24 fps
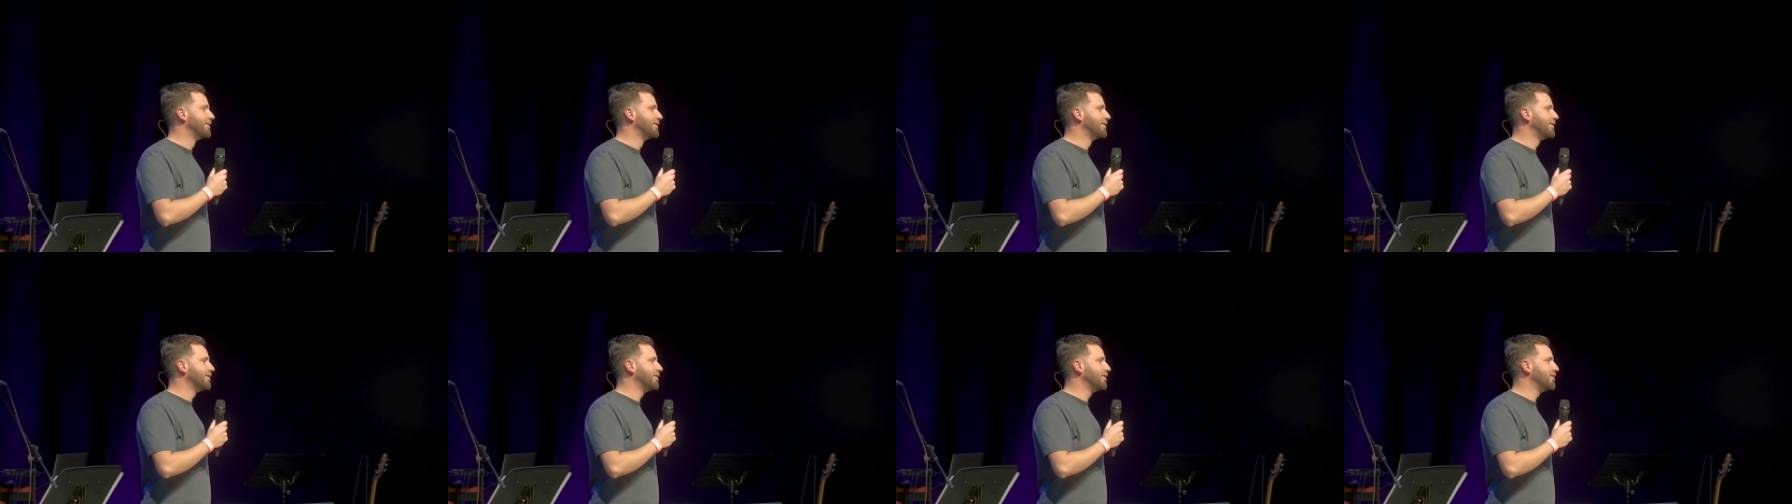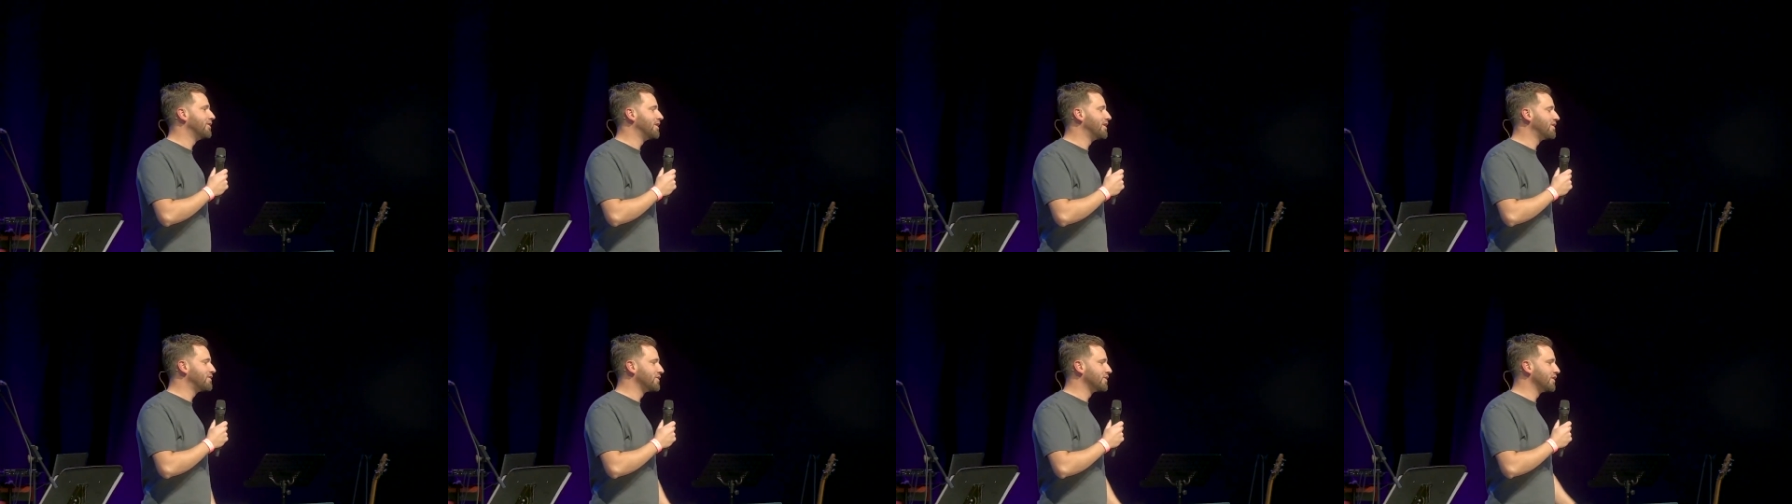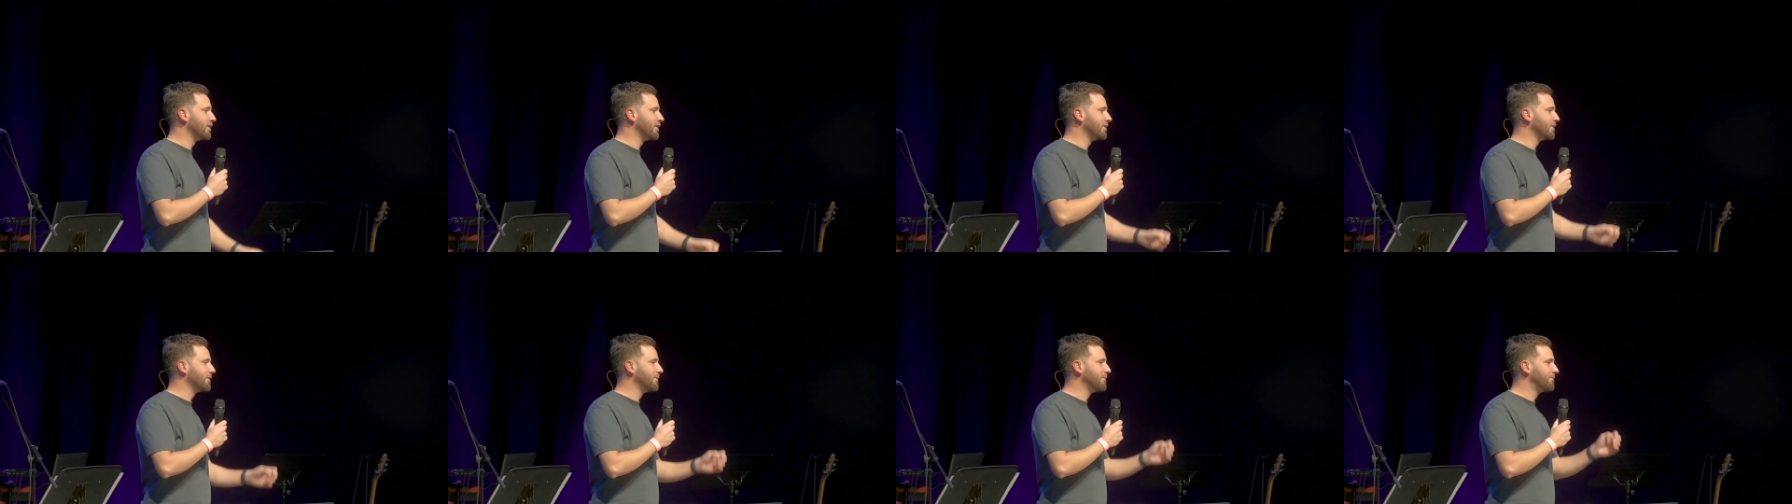You need
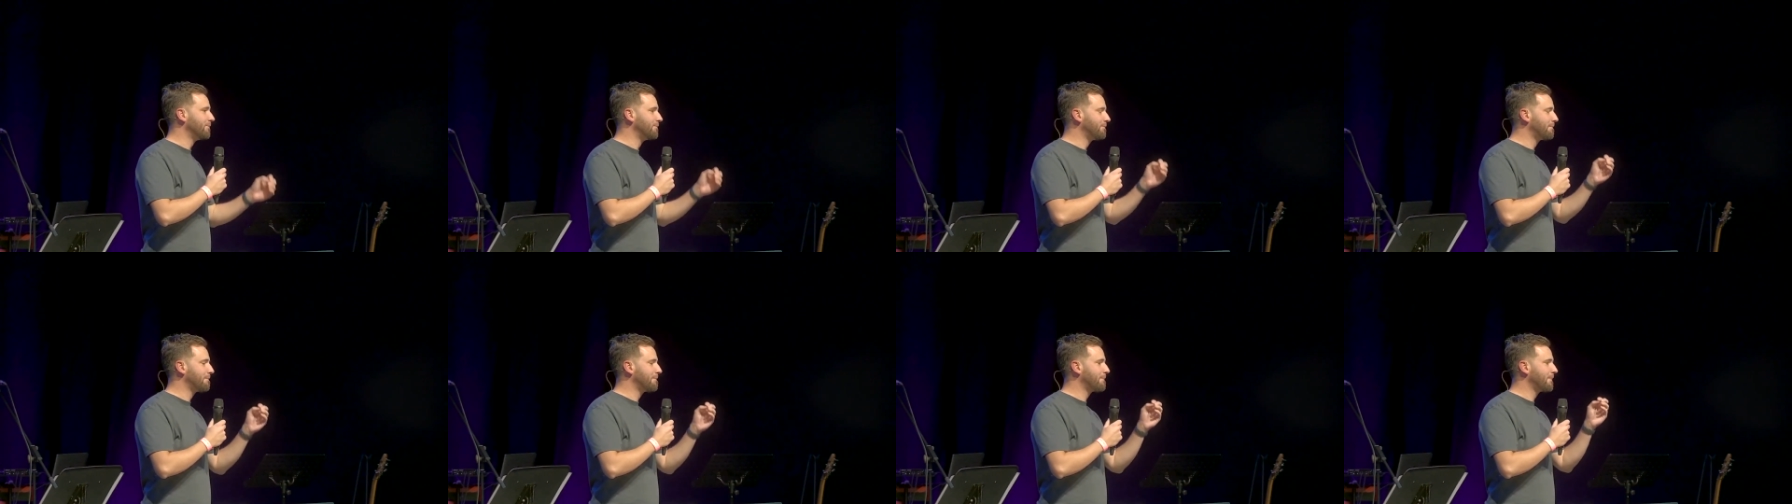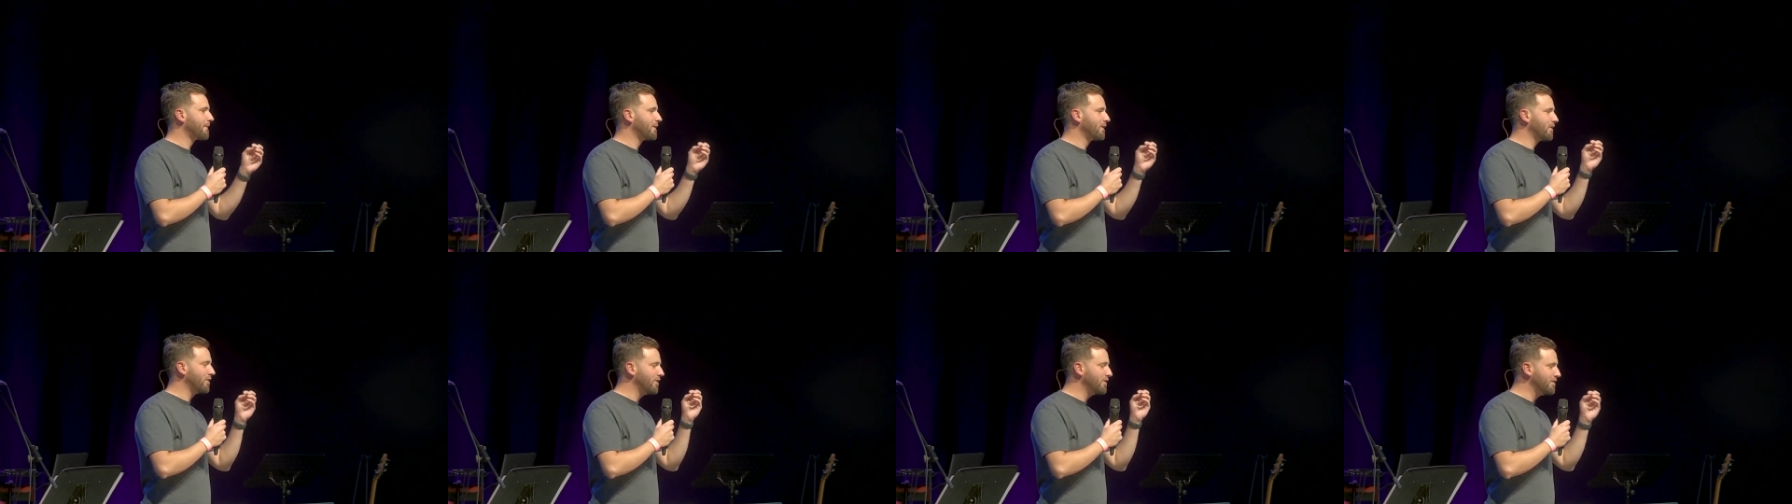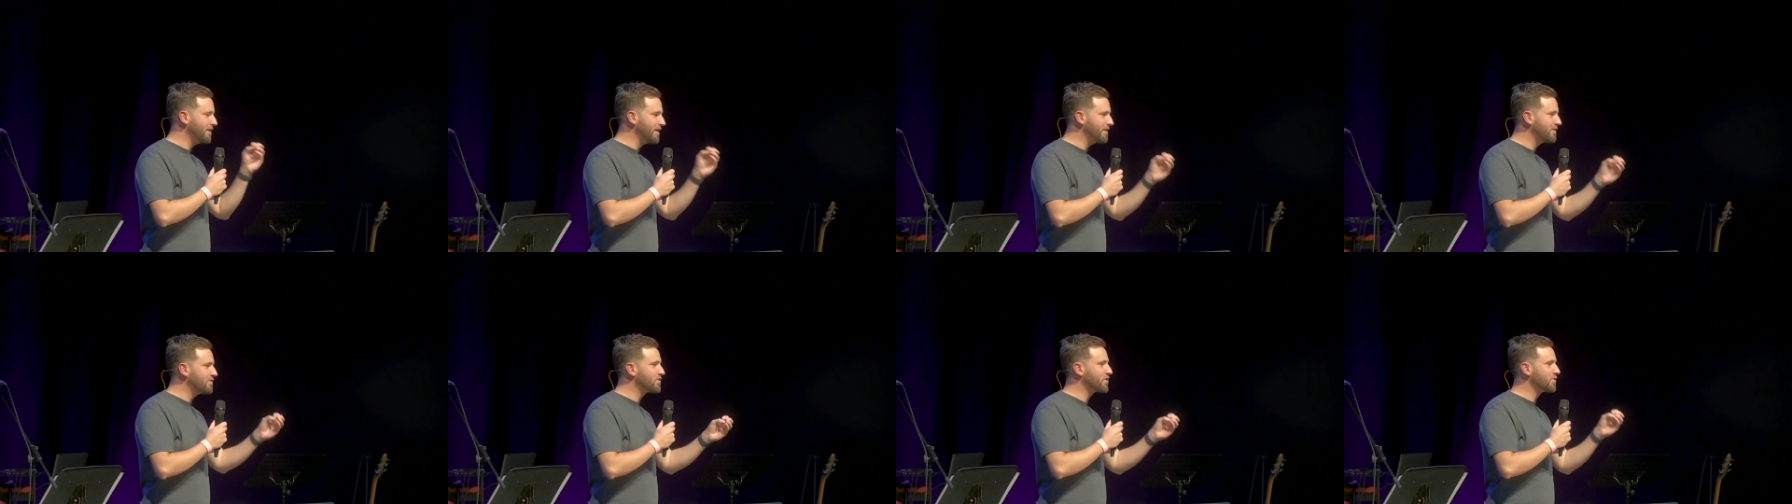to, you
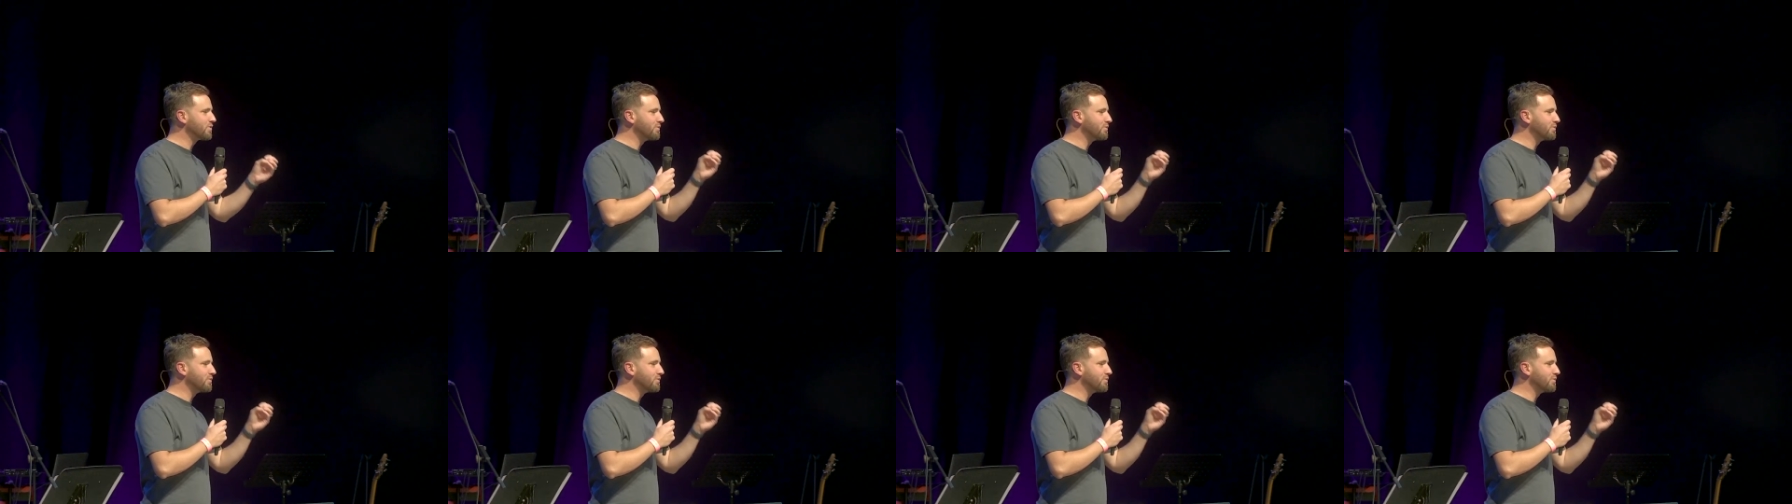need to